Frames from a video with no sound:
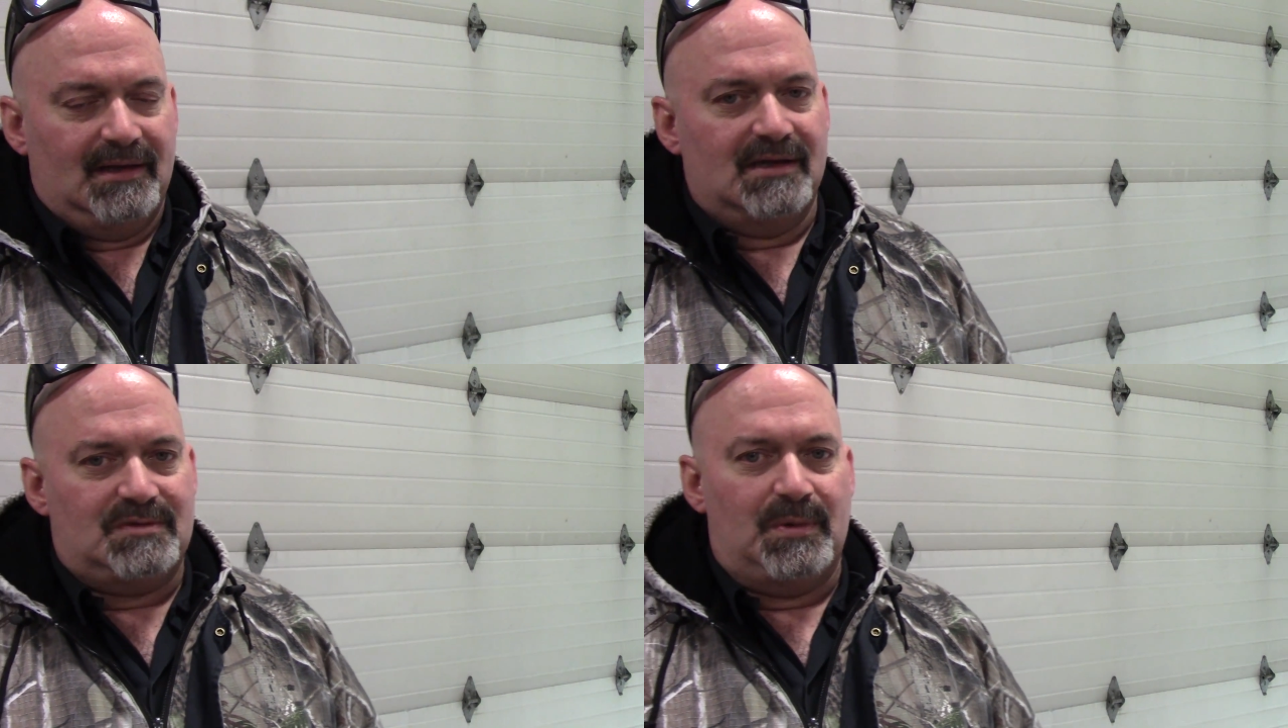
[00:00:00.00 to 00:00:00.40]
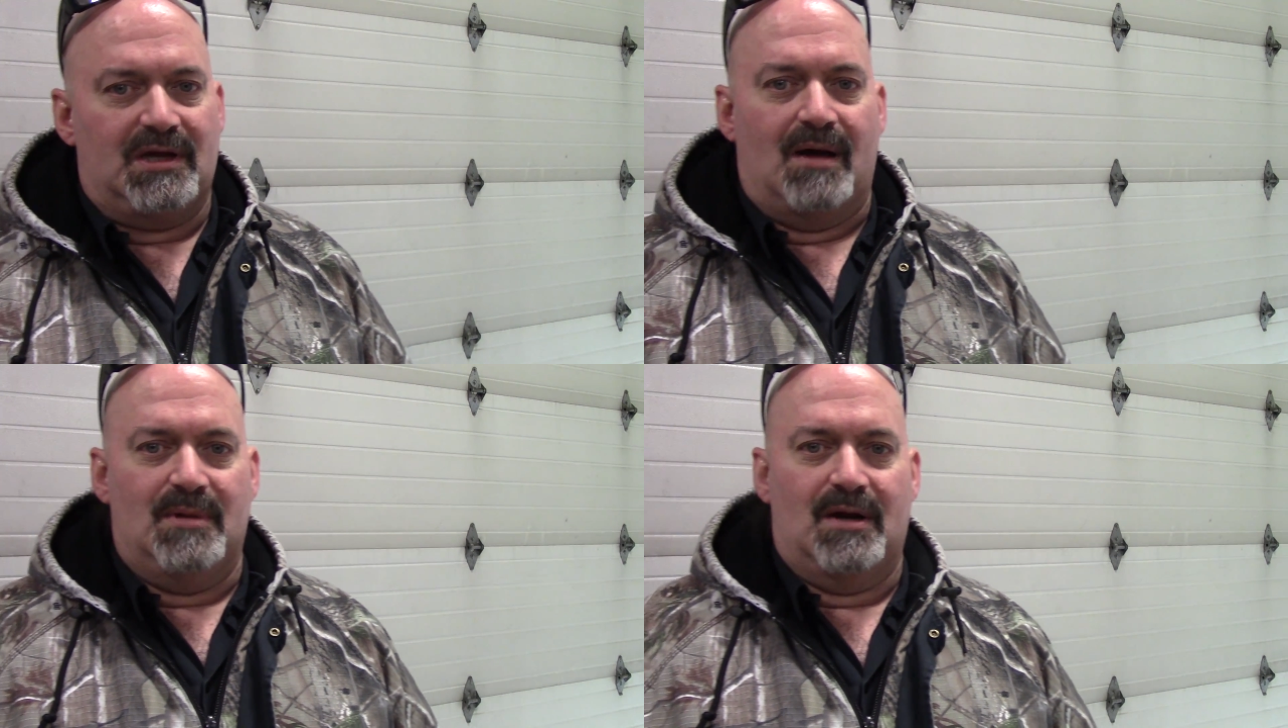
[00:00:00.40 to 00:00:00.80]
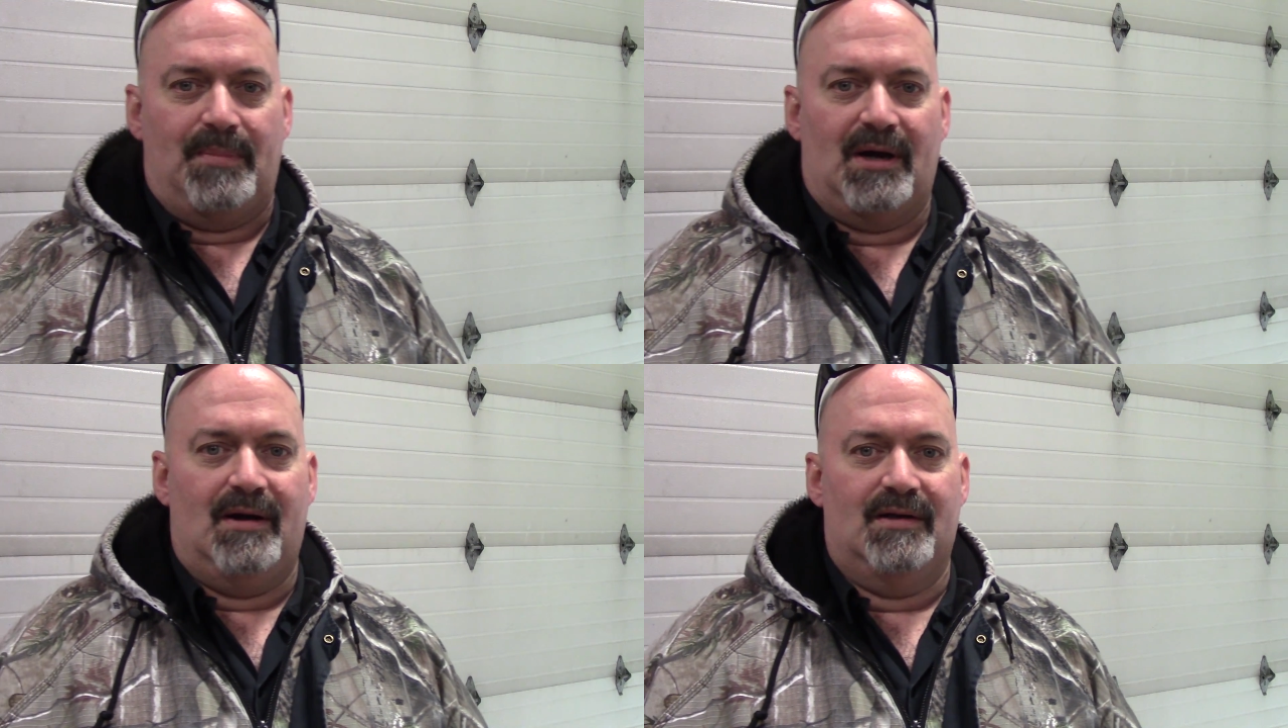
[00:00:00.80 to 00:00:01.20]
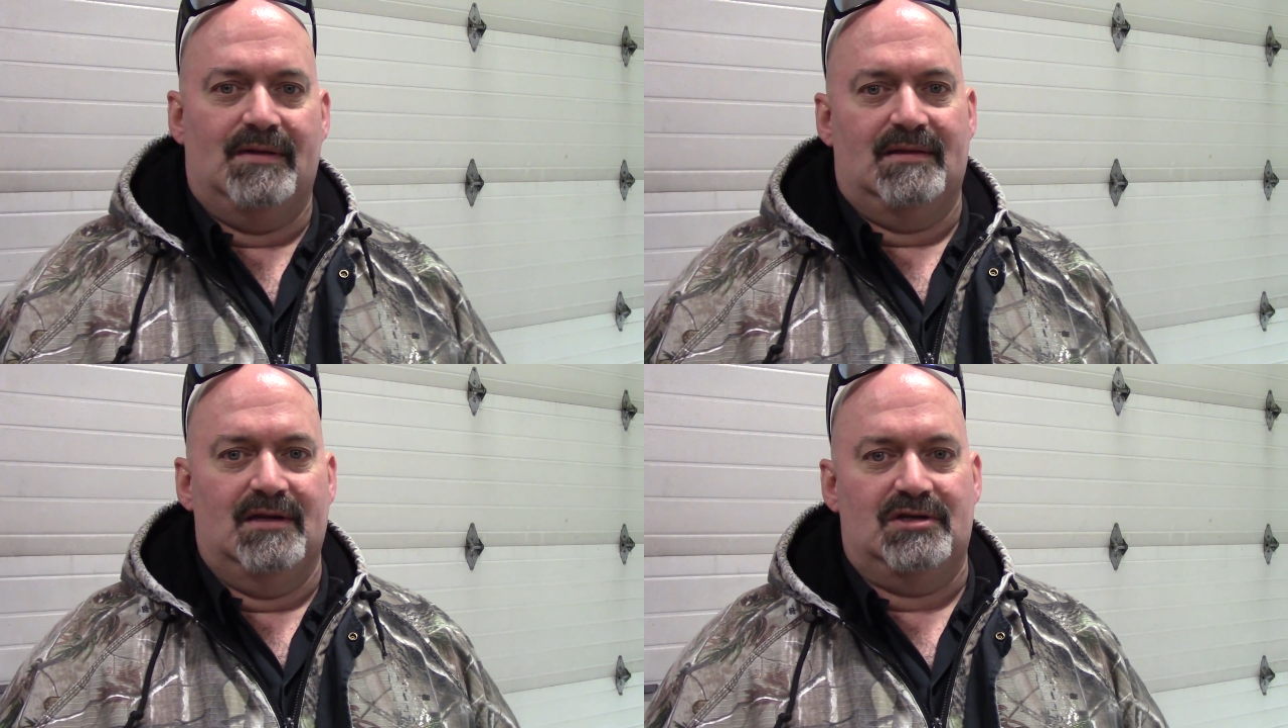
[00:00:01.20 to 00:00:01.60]
it's becoming apparent
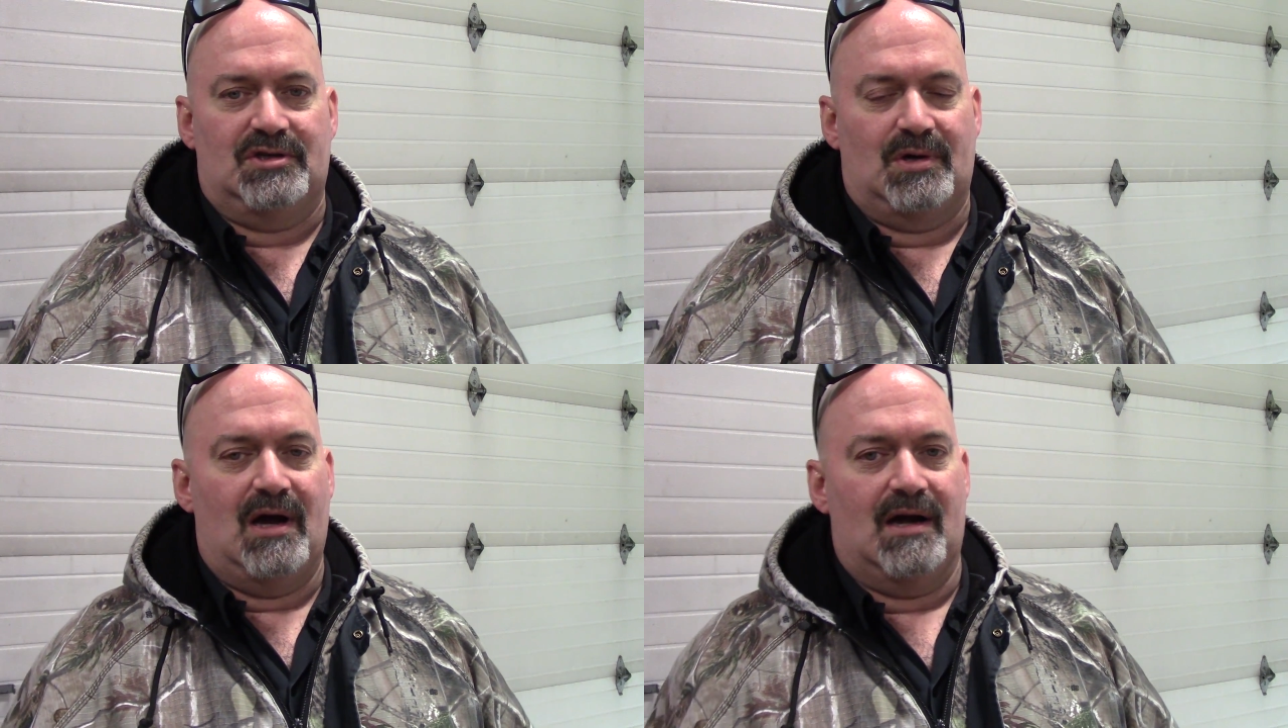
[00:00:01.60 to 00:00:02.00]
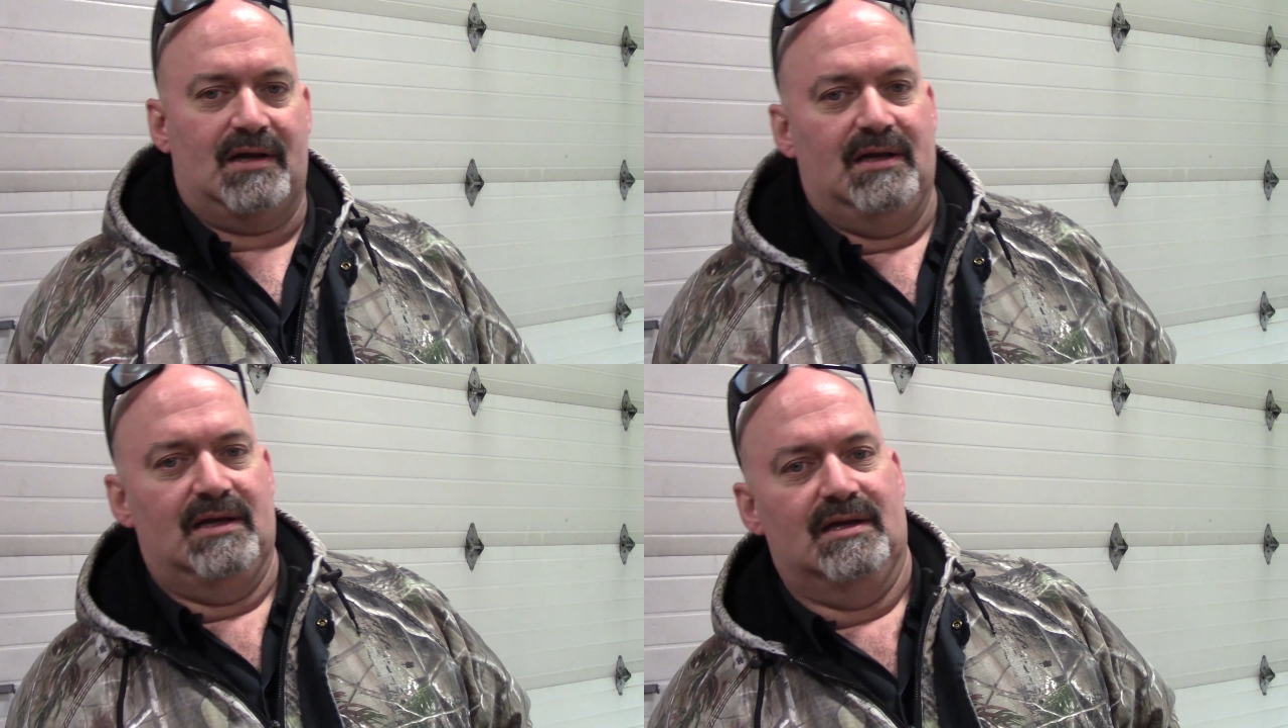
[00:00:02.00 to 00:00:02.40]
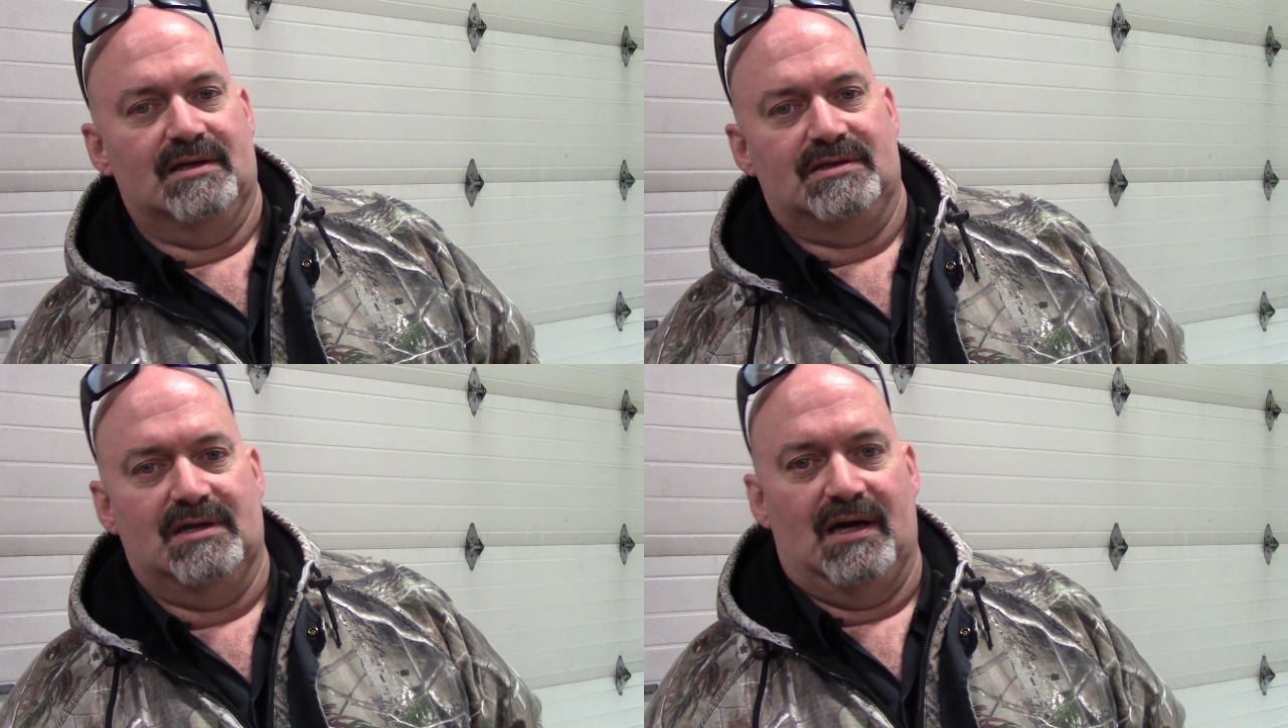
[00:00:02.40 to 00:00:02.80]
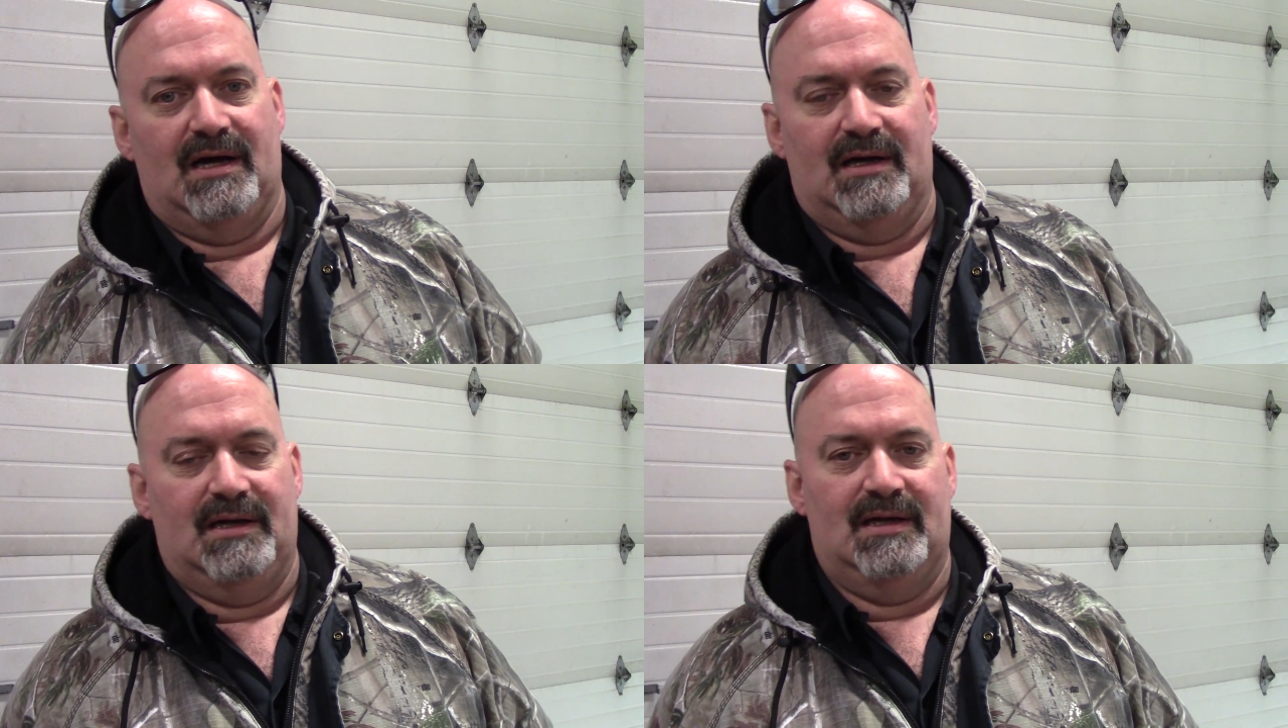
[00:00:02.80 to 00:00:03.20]
that this truck is
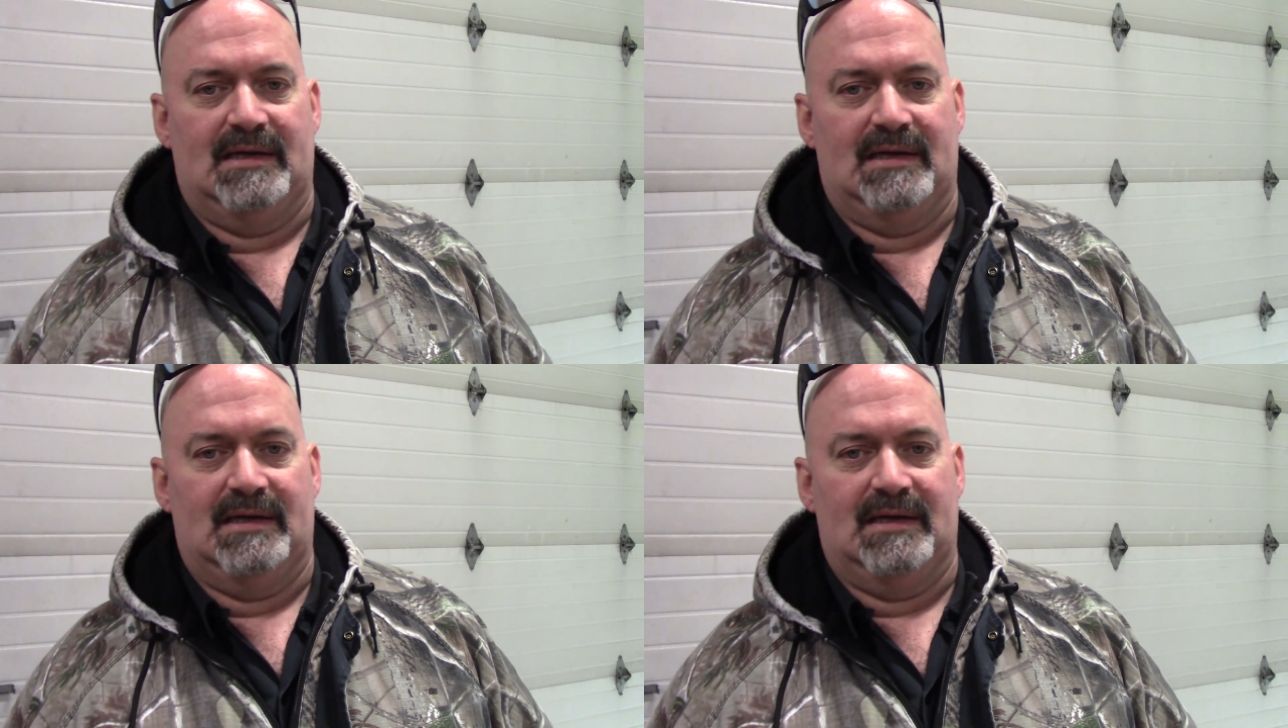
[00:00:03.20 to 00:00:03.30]
a